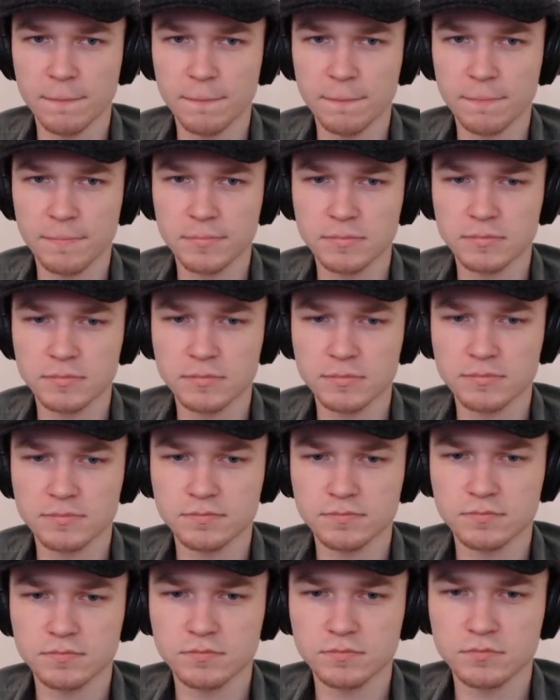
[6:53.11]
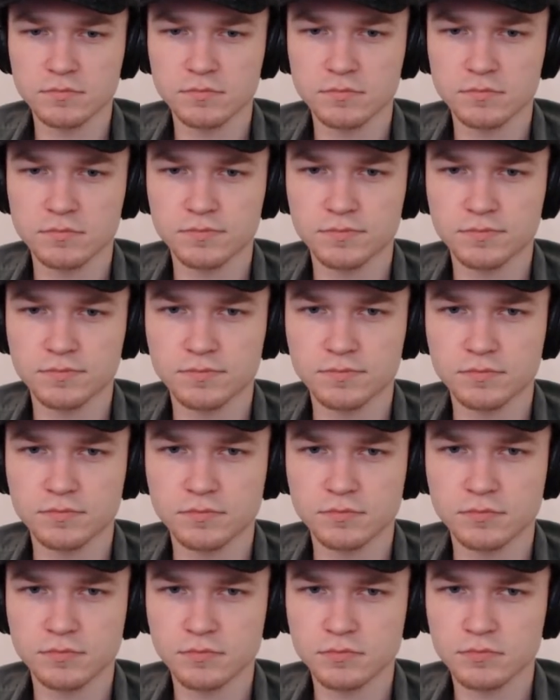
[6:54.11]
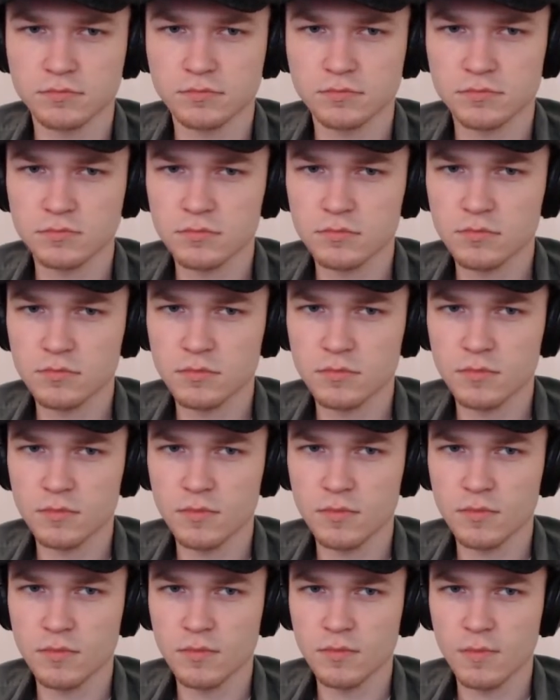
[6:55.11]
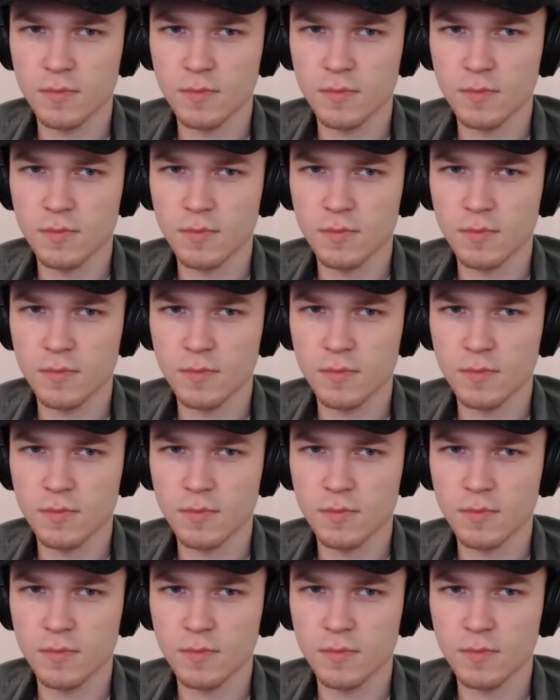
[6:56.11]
(no one is talking)